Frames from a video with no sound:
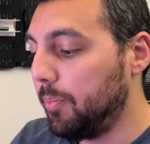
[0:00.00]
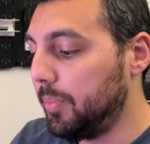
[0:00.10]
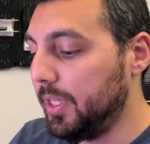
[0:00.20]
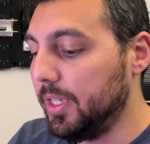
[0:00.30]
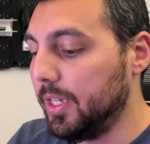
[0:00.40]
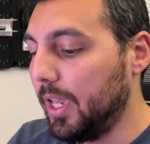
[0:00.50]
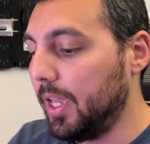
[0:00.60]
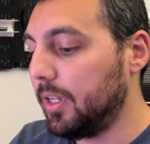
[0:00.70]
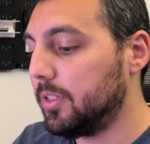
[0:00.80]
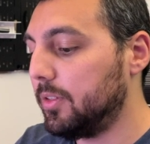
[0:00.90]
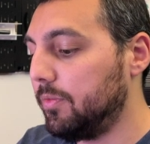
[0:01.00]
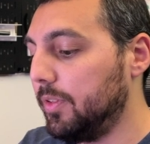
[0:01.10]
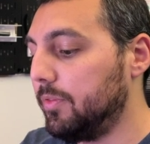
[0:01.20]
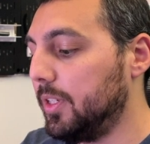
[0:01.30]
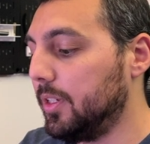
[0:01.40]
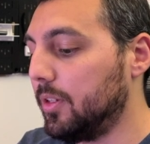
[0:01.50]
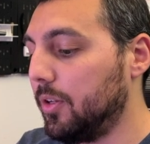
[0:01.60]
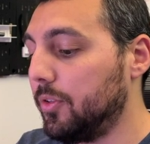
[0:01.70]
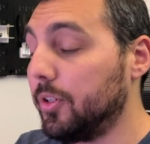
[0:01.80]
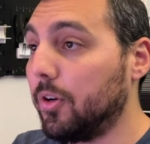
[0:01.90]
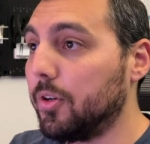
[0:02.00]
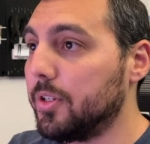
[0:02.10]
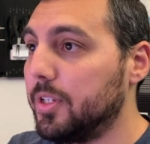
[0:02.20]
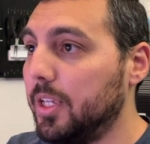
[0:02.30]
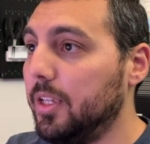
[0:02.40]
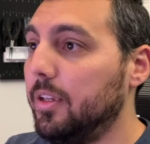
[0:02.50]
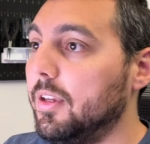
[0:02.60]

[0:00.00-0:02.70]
P X fifteen hundred R T.